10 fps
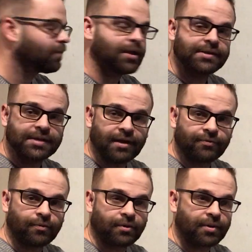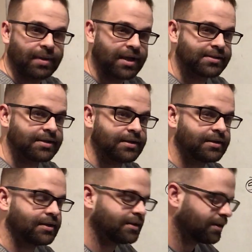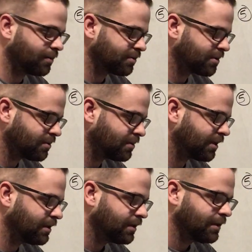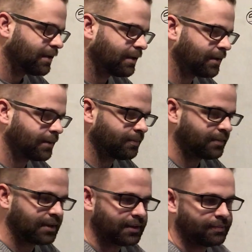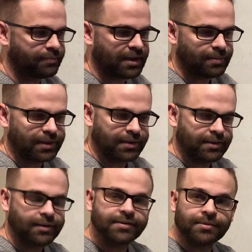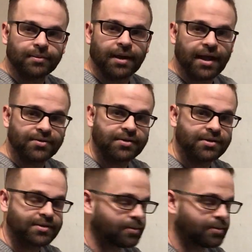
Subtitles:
runs at full capacity, continuous duty. In maybe certain hazardous